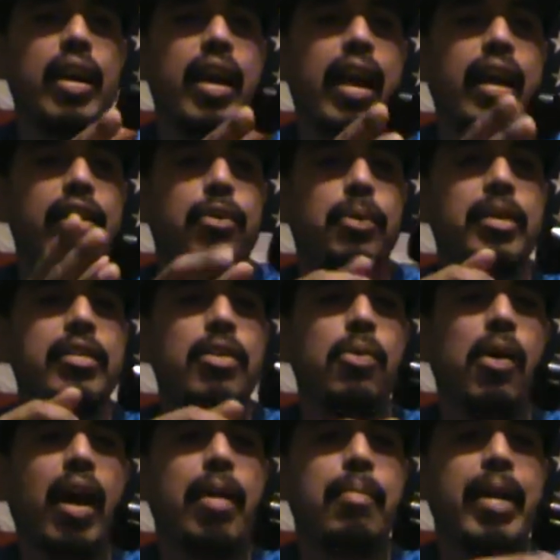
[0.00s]
And the reason
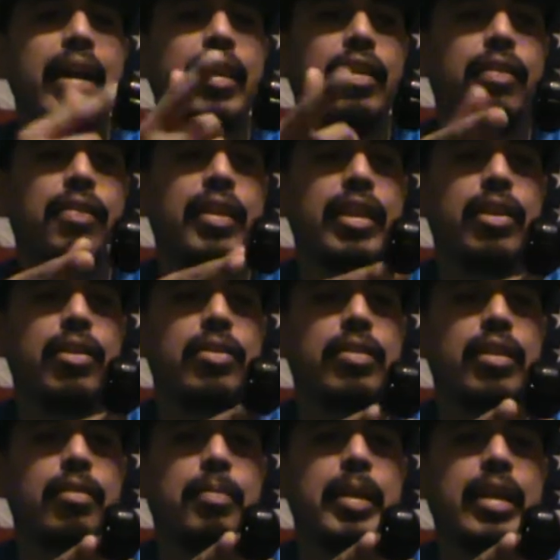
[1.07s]
why I make the videos
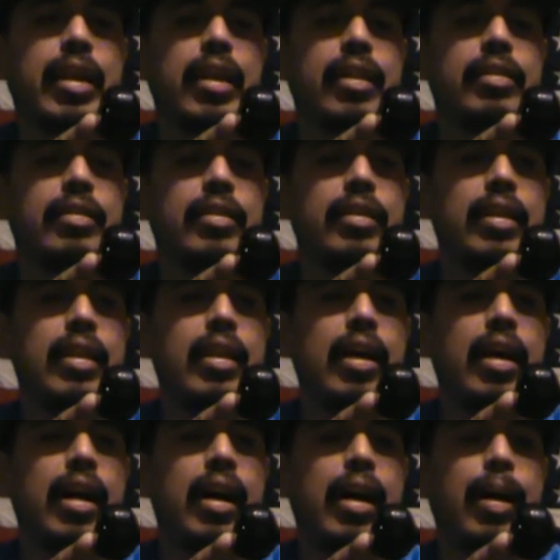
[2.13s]
is because
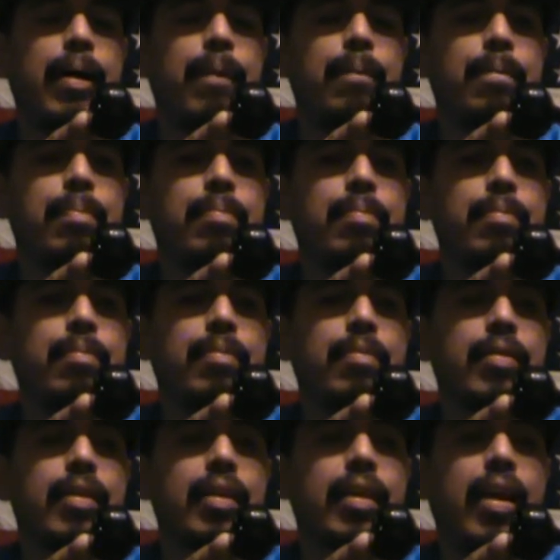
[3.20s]

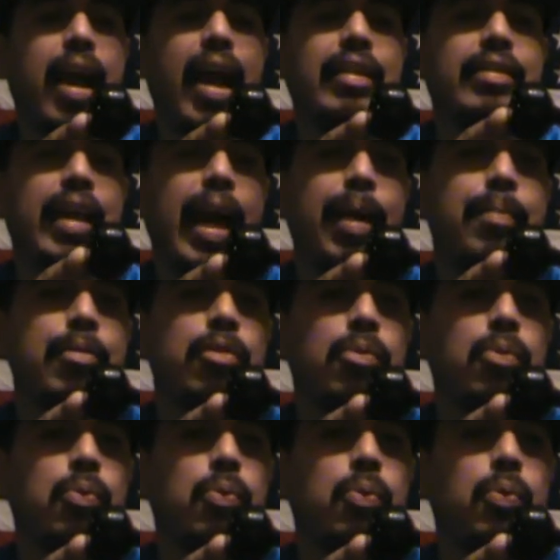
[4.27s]
at times
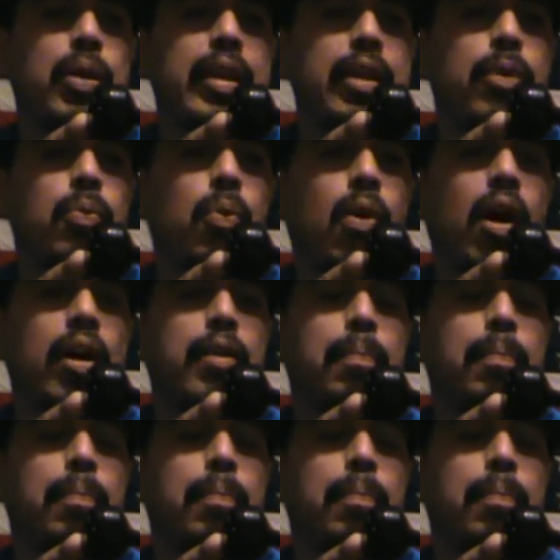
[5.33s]
we want to